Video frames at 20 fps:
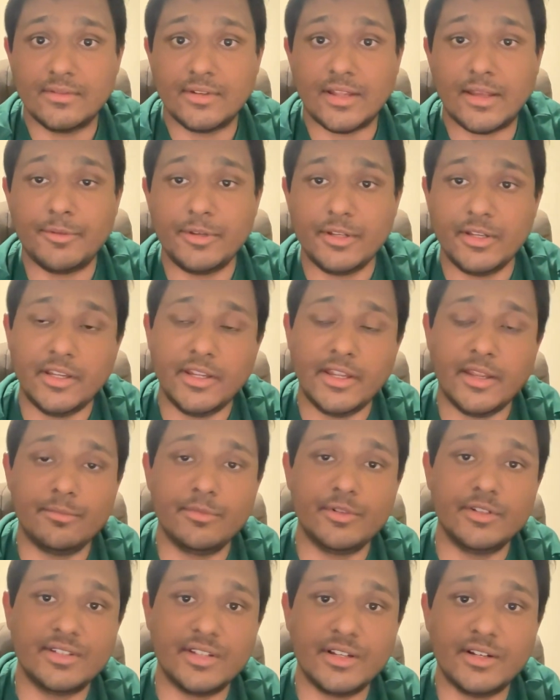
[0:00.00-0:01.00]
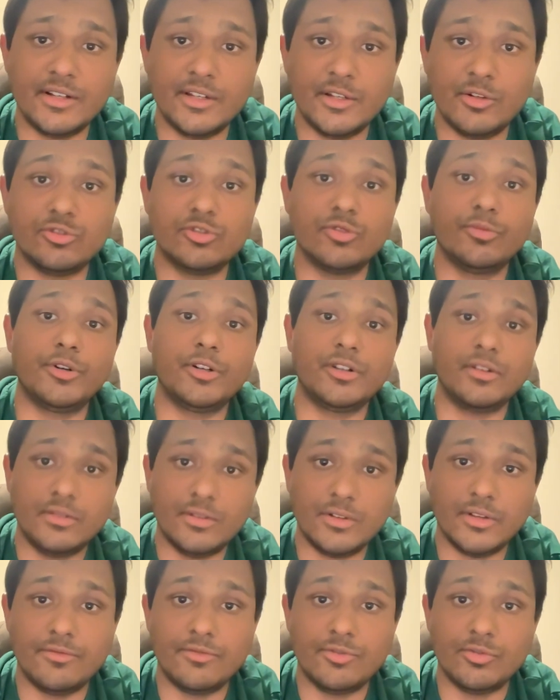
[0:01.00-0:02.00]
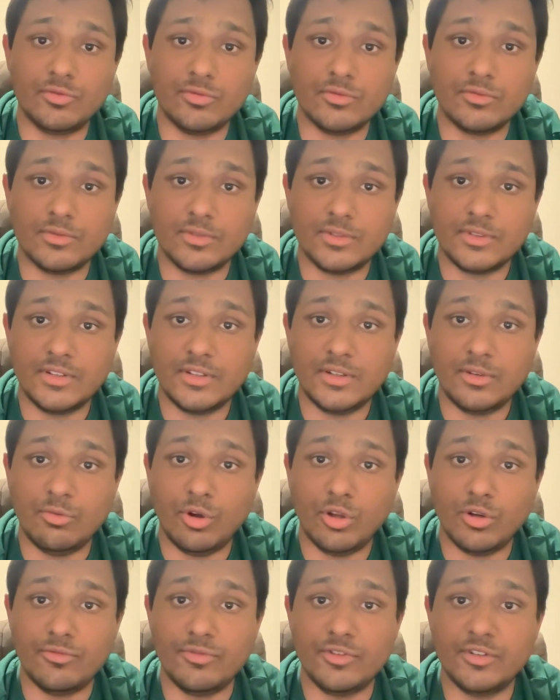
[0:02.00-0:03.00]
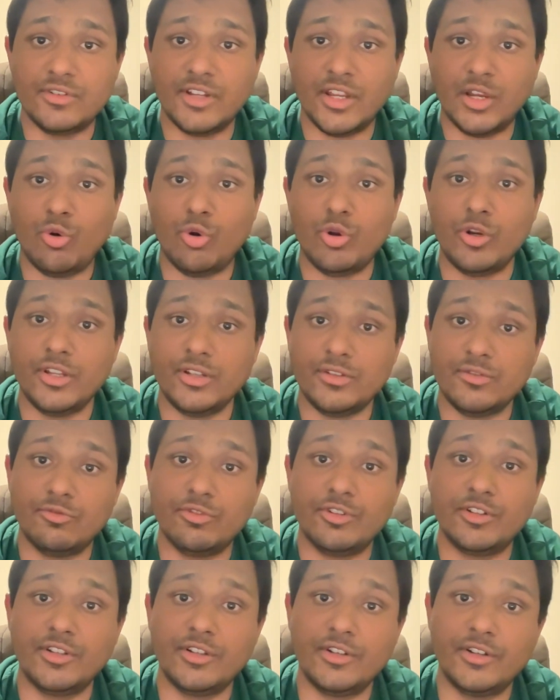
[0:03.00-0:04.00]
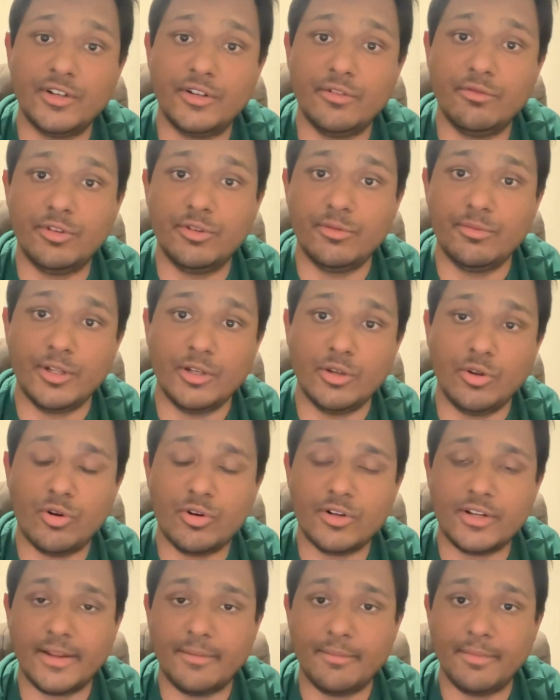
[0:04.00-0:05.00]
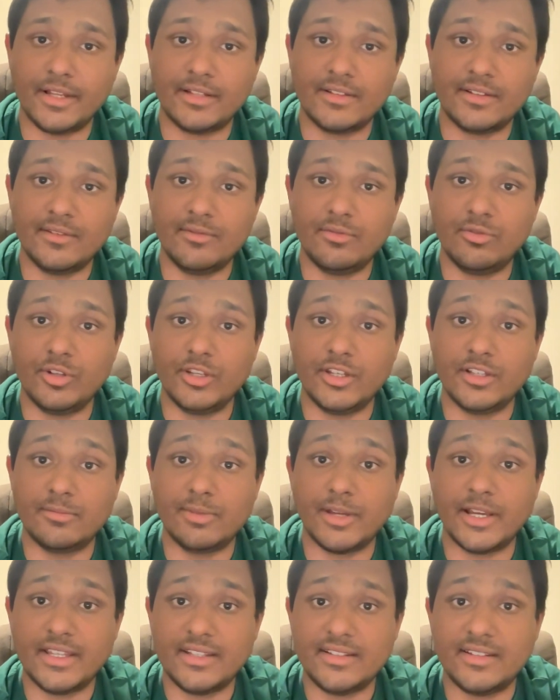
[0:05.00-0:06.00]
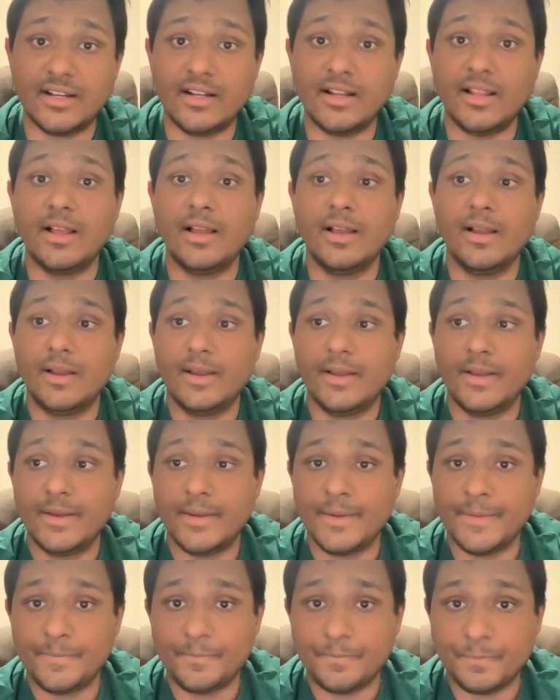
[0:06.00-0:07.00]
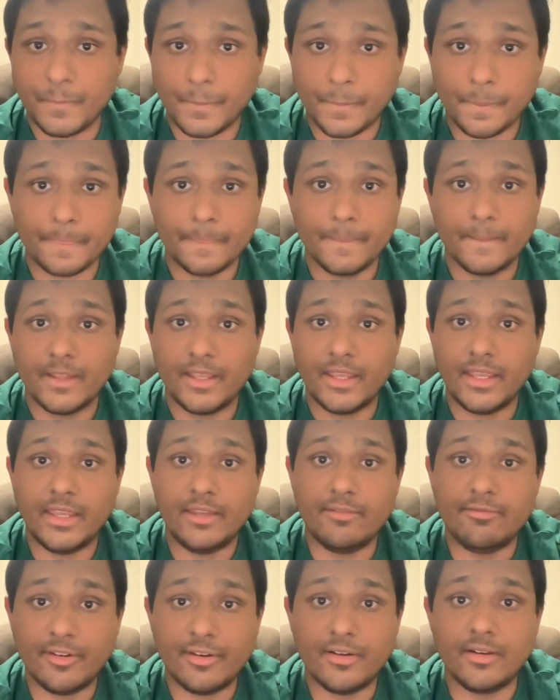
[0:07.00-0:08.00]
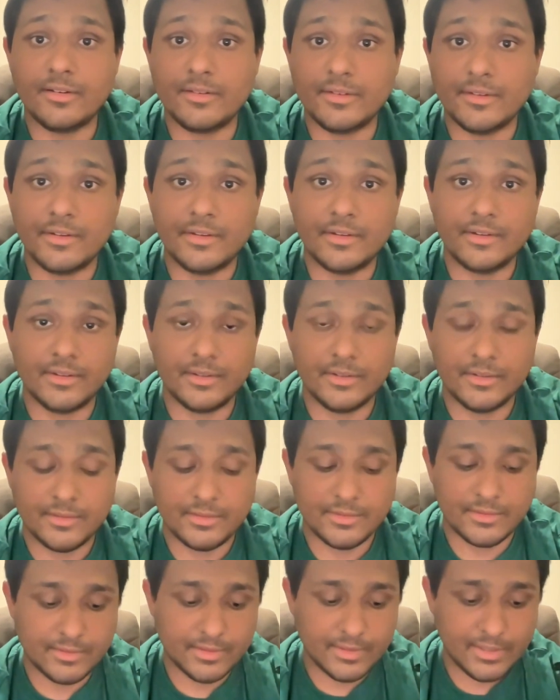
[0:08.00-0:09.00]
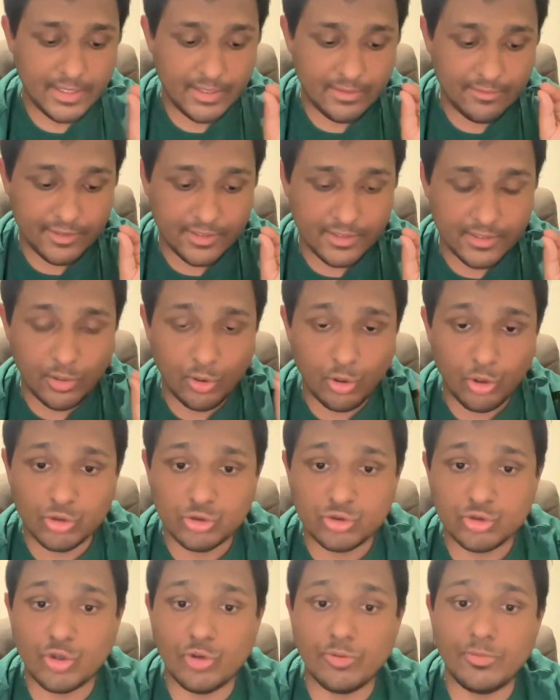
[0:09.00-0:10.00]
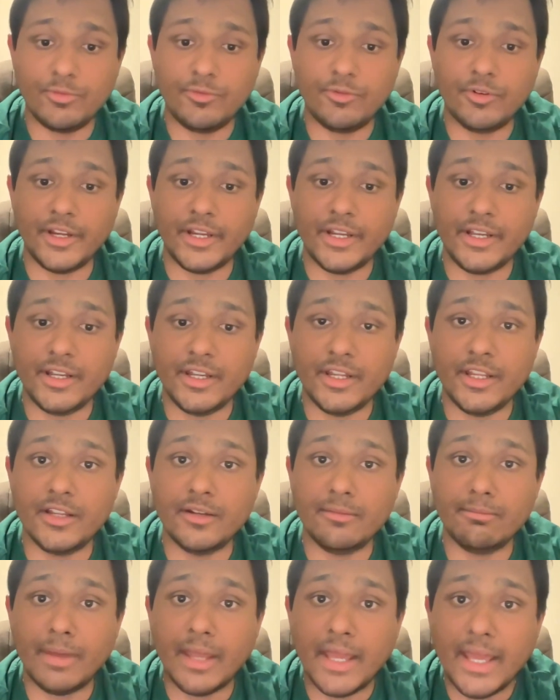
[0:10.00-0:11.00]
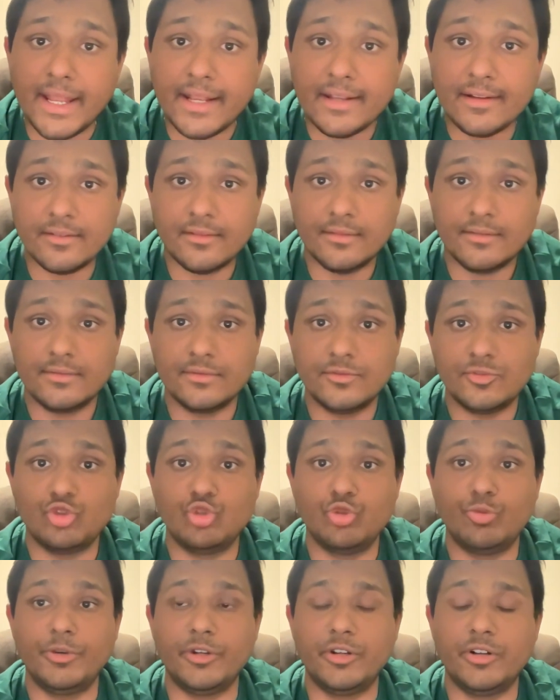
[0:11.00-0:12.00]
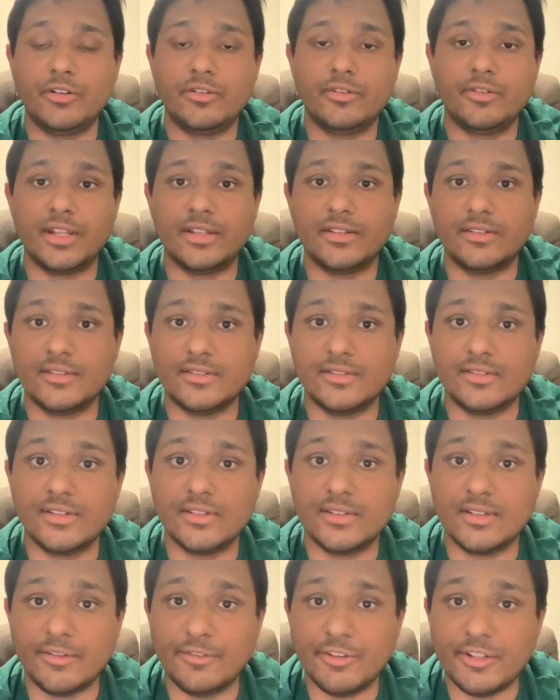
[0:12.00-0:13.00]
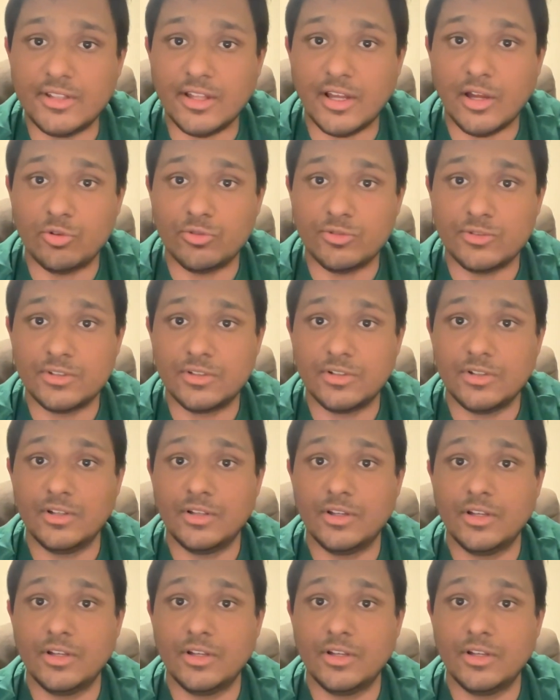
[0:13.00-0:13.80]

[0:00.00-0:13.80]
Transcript: I mean, he came recently also, but if you see one of his recordings, which he did with me long time back, 3-4 years back, he said, if in the horoscope of an Indian man, Jupiter transits the 7th house,